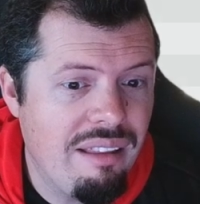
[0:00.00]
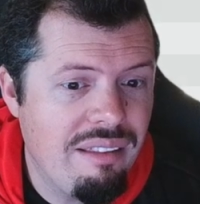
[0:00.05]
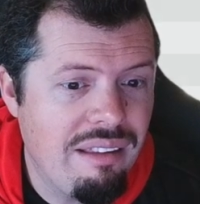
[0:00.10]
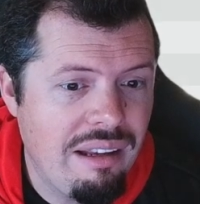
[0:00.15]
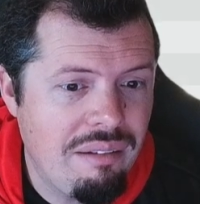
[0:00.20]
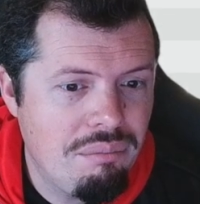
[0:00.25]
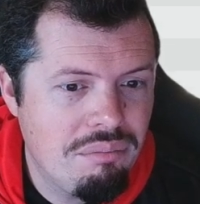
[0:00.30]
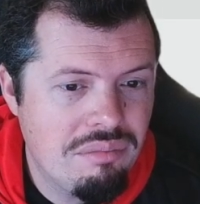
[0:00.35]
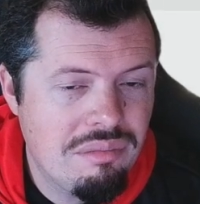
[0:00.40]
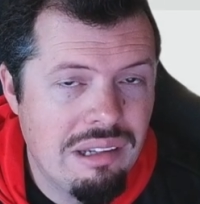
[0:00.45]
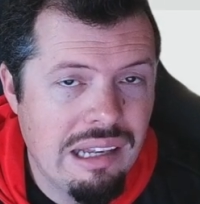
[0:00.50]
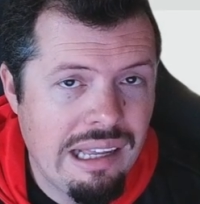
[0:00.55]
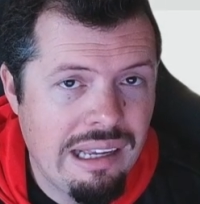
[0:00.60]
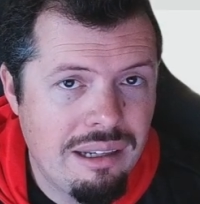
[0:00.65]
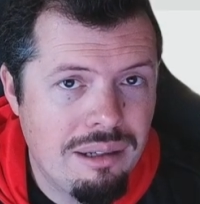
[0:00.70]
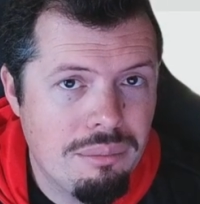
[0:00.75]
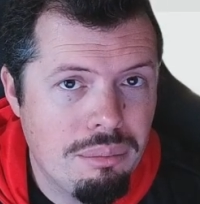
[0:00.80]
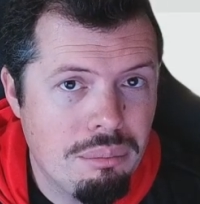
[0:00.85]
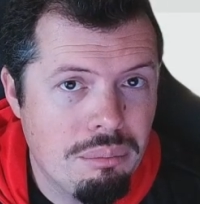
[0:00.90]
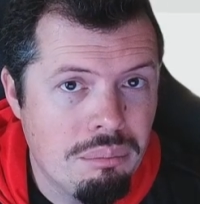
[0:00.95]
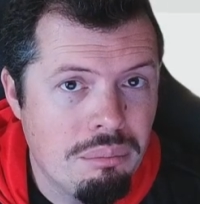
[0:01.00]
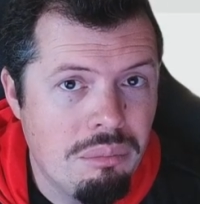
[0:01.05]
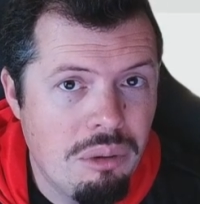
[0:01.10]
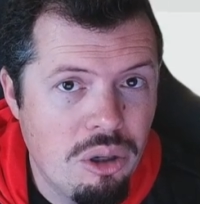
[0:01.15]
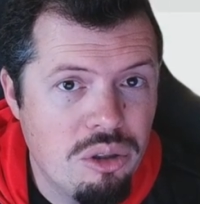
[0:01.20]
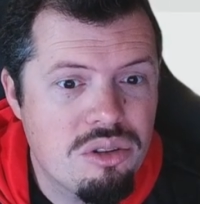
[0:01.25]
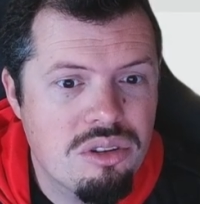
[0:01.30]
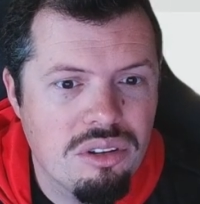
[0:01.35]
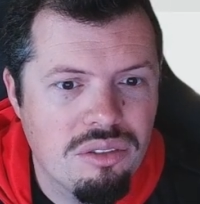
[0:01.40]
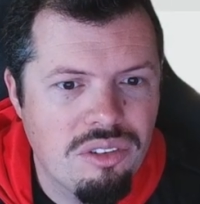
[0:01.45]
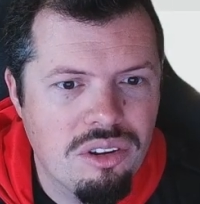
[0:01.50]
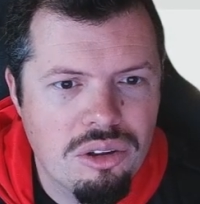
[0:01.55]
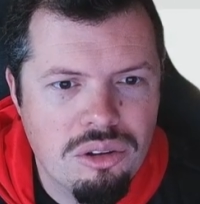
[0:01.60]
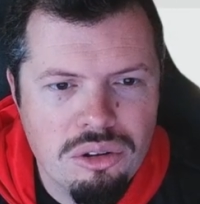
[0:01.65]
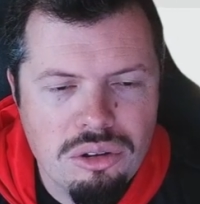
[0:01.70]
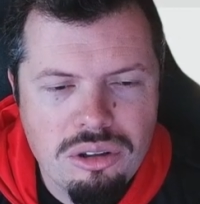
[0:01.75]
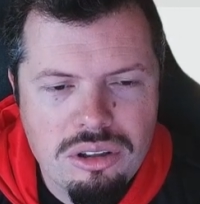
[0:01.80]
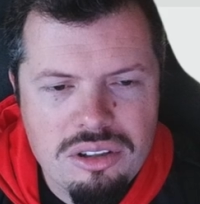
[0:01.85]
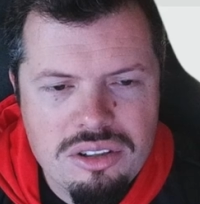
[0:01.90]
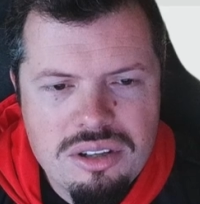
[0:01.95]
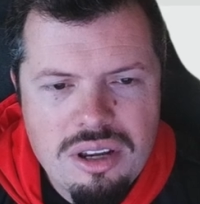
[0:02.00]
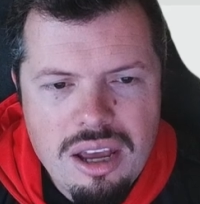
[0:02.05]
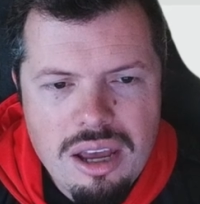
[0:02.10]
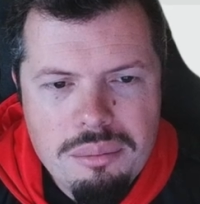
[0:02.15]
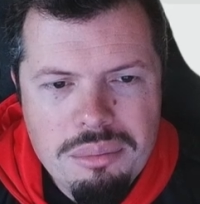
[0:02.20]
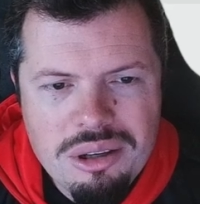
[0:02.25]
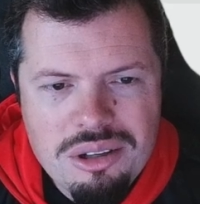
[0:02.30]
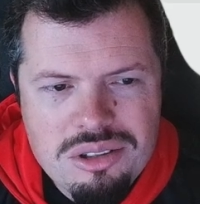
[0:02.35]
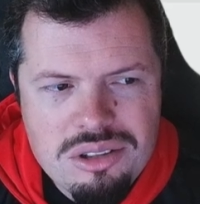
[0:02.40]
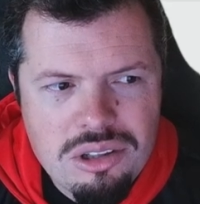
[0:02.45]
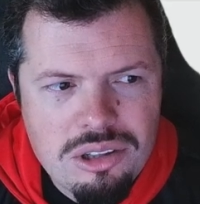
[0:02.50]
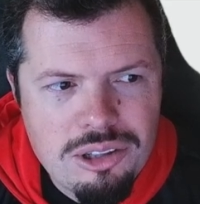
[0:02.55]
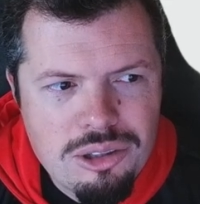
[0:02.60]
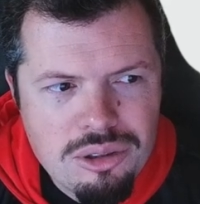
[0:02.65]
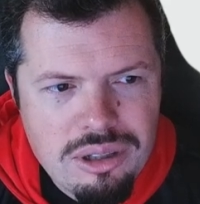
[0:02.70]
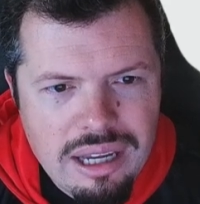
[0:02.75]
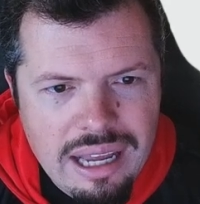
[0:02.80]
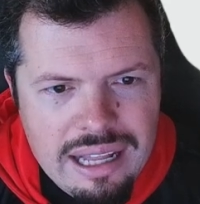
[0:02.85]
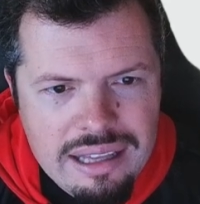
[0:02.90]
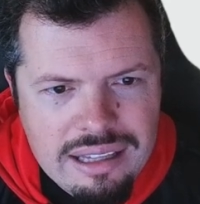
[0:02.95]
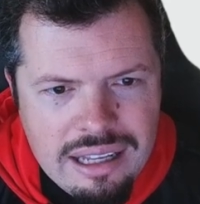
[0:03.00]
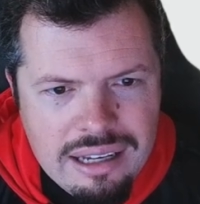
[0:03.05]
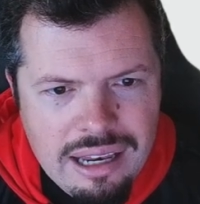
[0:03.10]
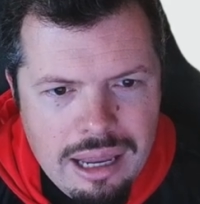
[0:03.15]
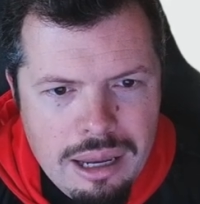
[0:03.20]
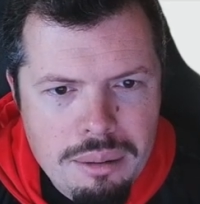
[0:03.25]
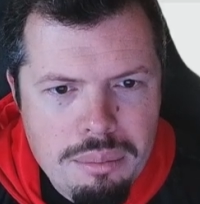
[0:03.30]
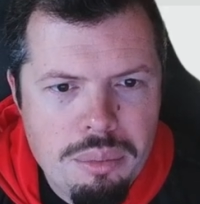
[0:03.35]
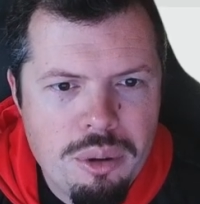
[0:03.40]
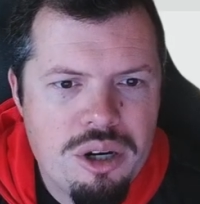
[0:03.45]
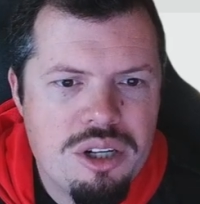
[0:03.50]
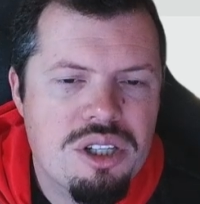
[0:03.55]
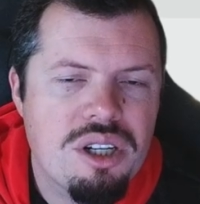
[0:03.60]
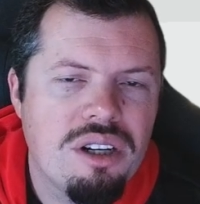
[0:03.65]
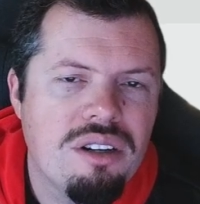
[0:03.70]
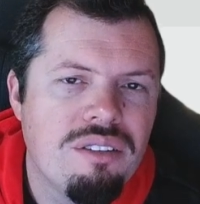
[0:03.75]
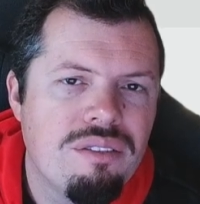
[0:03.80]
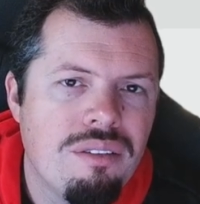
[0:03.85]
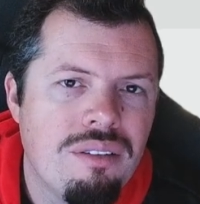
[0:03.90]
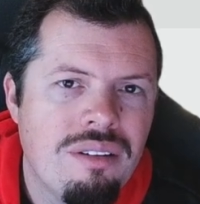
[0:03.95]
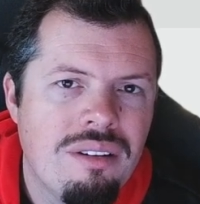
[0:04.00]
than like most of the coolers, because look at that air pressure.